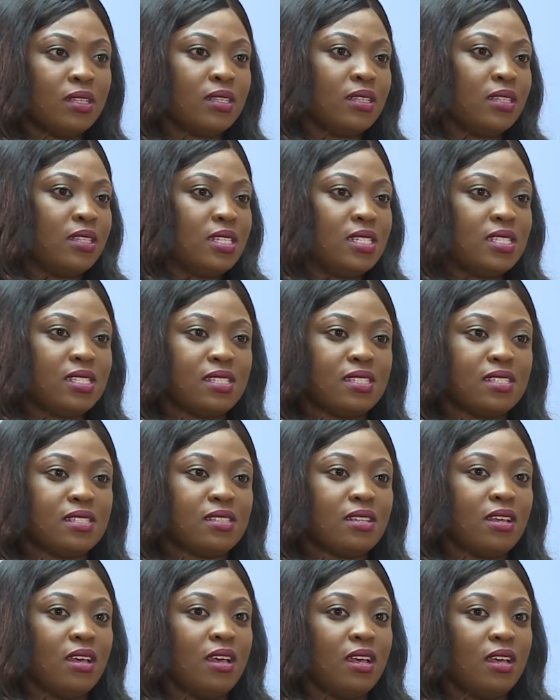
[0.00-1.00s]
this
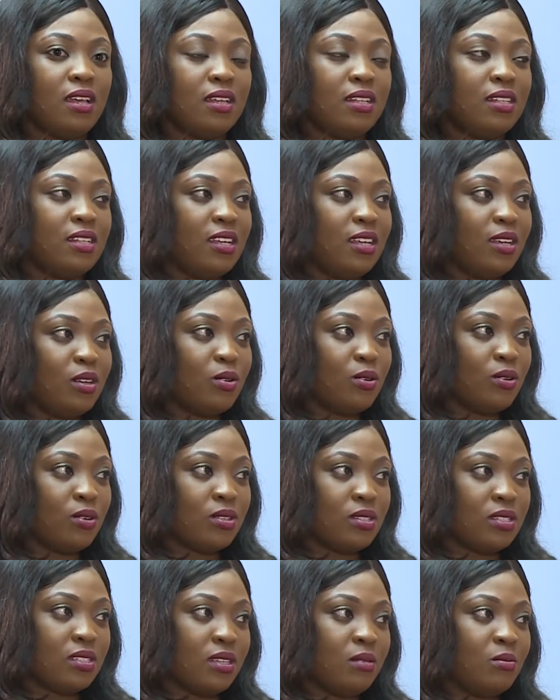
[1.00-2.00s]
is
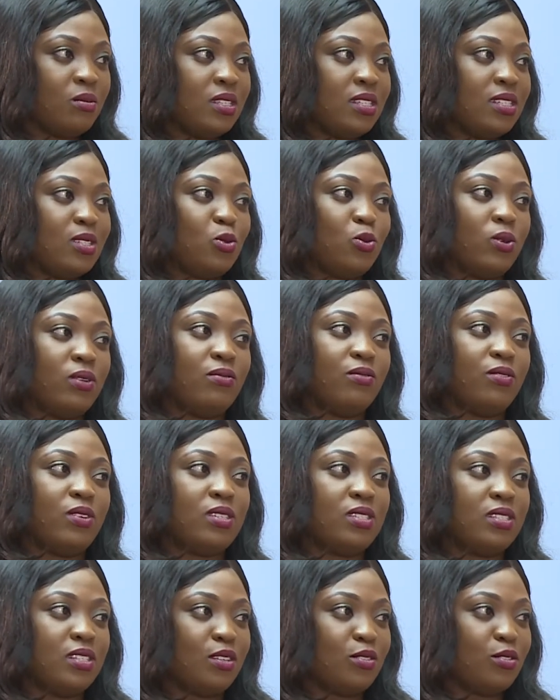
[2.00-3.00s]
Lagos, this
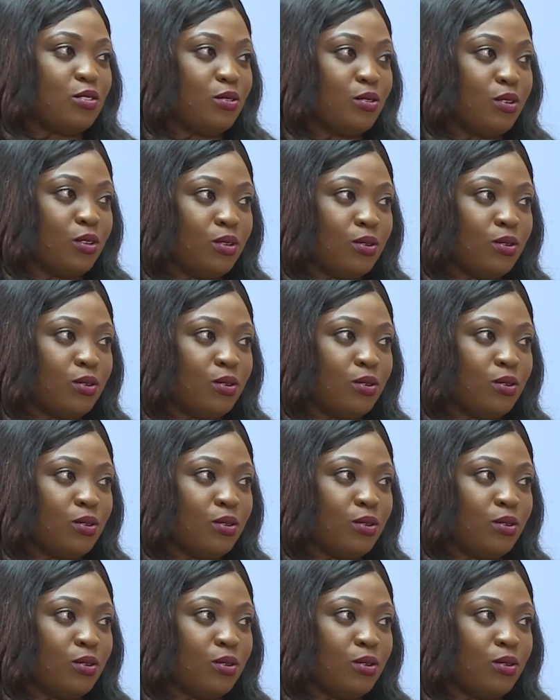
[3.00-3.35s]
21st century,